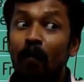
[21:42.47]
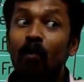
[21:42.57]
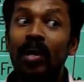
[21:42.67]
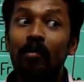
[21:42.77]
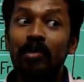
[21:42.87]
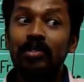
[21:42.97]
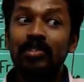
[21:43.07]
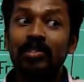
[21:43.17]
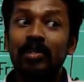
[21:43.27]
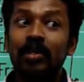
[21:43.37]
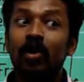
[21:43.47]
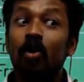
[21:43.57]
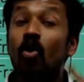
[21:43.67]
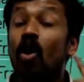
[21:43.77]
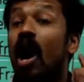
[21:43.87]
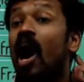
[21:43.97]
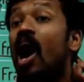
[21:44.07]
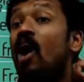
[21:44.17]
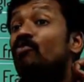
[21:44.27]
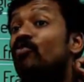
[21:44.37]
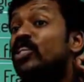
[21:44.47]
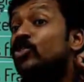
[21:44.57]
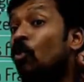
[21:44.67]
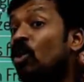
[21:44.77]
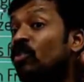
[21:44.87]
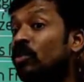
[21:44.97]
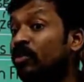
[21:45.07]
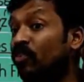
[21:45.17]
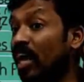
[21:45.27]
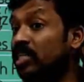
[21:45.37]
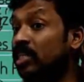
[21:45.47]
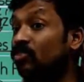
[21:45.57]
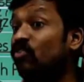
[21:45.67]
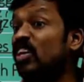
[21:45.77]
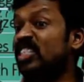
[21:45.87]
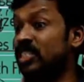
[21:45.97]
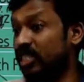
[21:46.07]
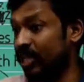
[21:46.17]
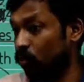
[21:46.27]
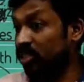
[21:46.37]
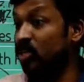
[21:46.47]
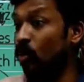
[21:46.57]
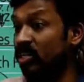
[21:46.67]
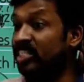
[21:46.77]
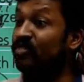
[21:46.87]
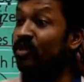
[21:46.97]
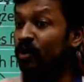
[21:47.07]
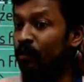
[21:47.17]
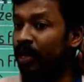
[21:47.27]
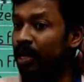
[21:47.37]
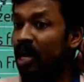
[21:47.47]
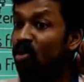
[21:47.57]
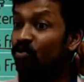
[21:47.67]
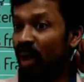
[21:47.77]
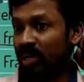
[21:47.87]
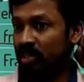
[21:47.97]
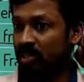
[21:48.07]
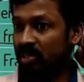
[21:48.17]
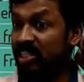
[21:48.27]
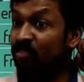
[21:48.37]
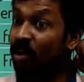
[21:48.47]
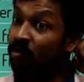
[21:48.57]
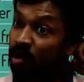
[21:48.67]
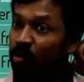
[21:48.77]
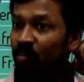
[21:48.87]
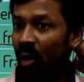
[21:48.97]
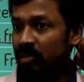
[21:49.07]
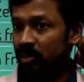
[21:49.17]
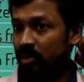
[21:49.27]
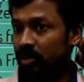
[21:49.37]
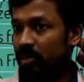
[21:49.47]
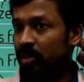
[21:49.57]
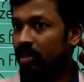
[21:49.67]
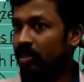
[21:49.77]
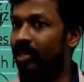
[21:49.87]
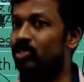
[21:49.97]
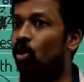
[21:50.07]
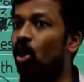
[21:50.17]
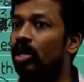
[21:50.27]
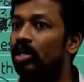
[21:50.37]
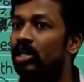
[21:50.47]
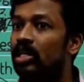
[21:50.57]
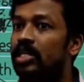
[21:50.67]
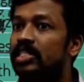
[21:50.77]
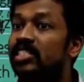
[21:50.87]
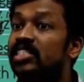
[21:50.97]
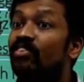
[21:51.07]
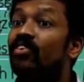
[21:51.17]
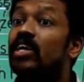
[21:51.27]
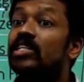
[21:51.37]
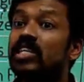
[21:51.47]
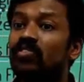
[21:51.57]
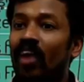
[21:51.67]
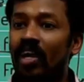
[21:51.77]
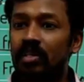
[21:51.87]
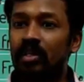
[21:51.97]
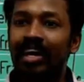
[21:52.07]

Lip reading: What happens? Which bone will be fractured? First C1. C1 will be fractured. C1 will be fractured. That is called Jefferson fracture.